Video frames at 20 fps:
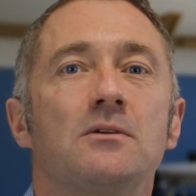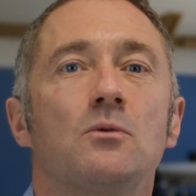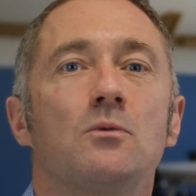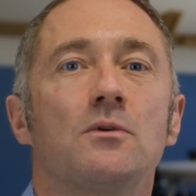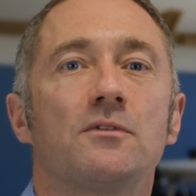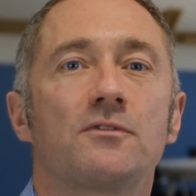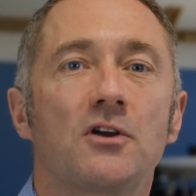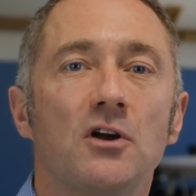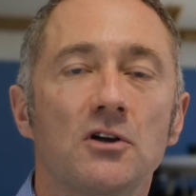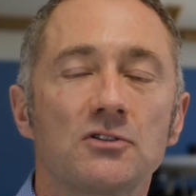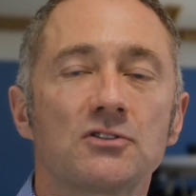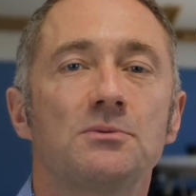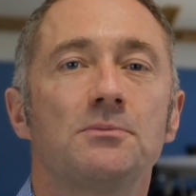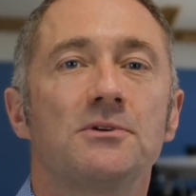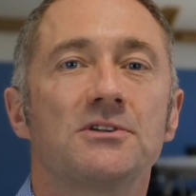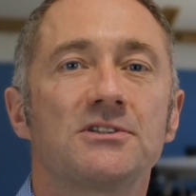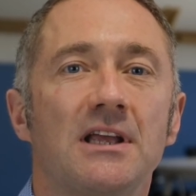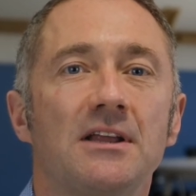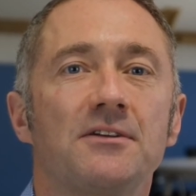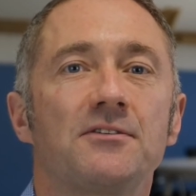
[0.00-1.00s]
with
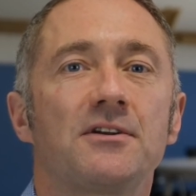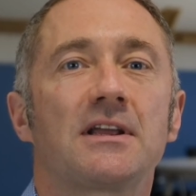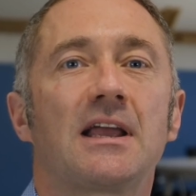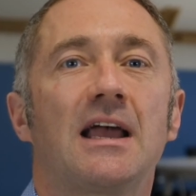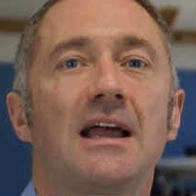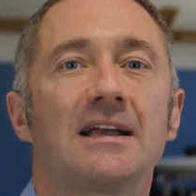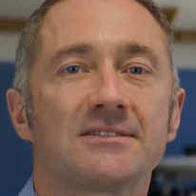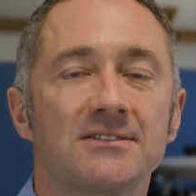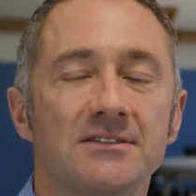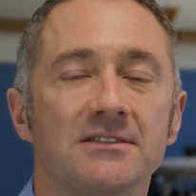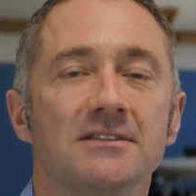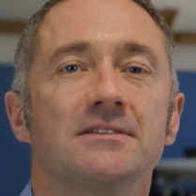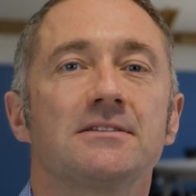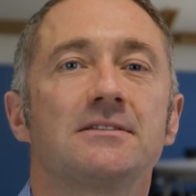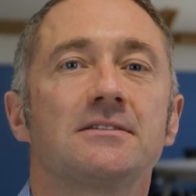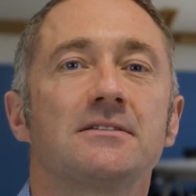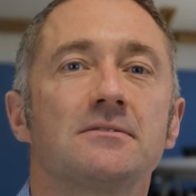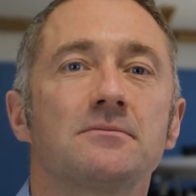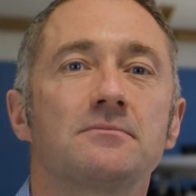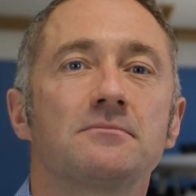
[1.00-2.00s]
customer-centric excellence.